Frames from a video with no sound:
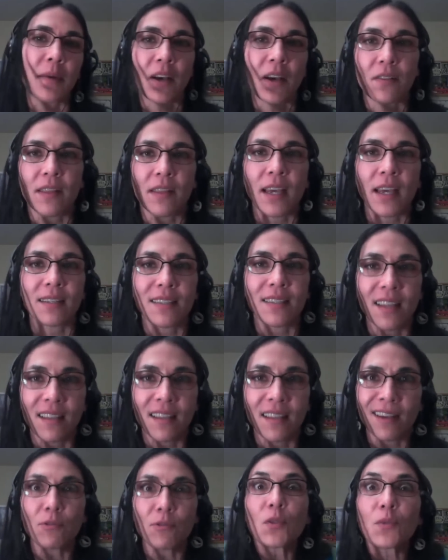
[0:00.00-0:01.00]
about that and
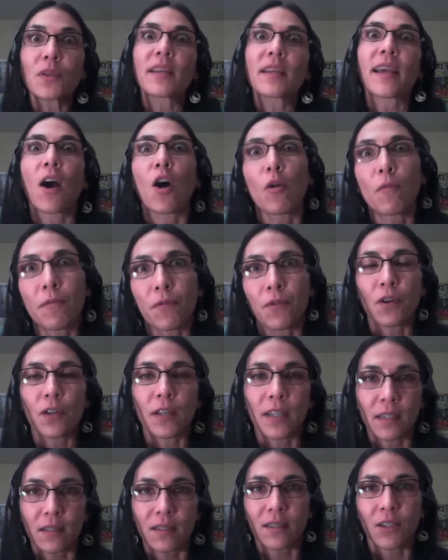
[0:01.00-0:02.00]
said that was really helpful.
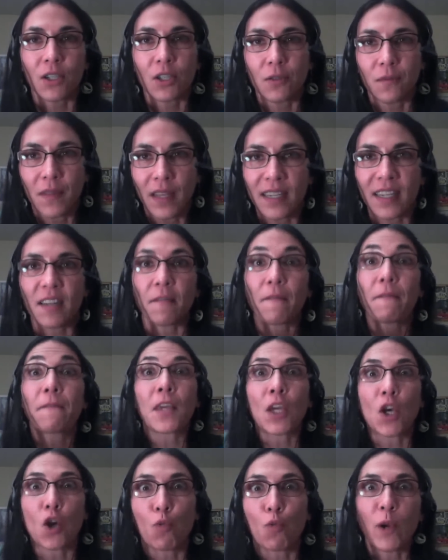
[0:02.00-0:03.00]
And so they didn't
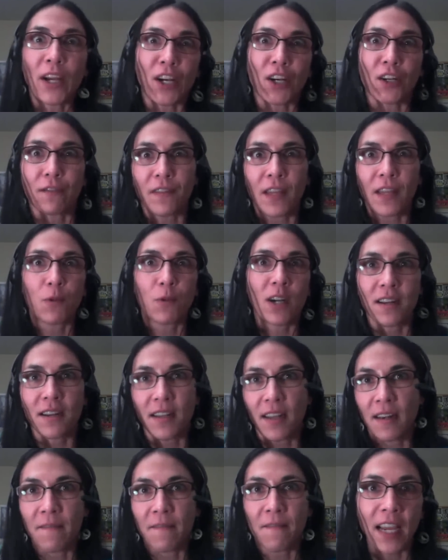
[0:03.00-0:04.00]
feel weird if they wanted
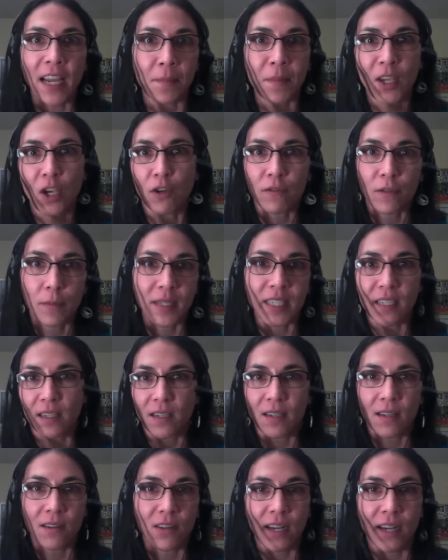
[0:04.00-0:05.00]
to invite me over but
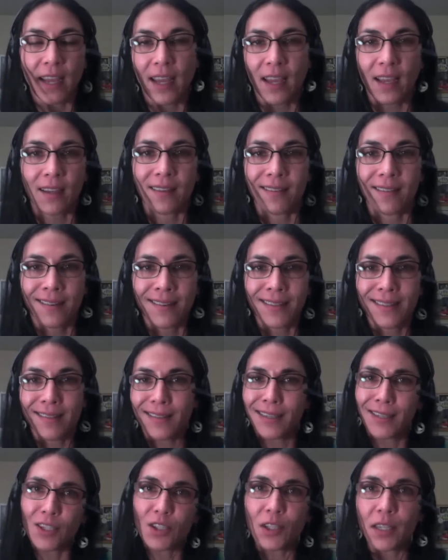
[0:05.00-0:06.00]
didn't know what I ate. They
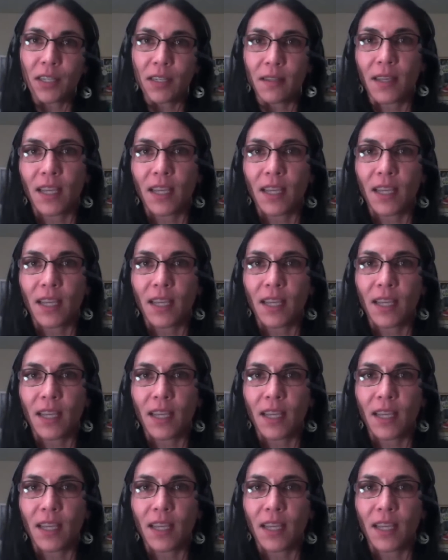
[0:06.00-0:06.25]
just consulted